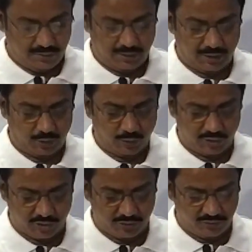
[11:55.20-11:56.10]
Any
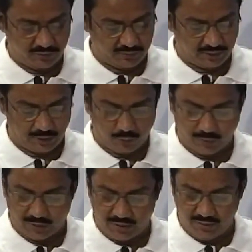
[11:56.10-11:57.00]
questions, any
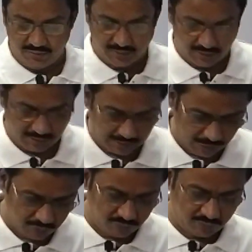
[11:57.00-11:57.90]
queries, any
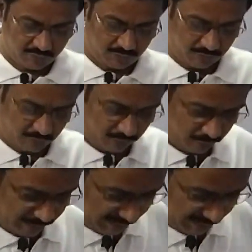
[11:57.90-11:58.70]
doubts, you may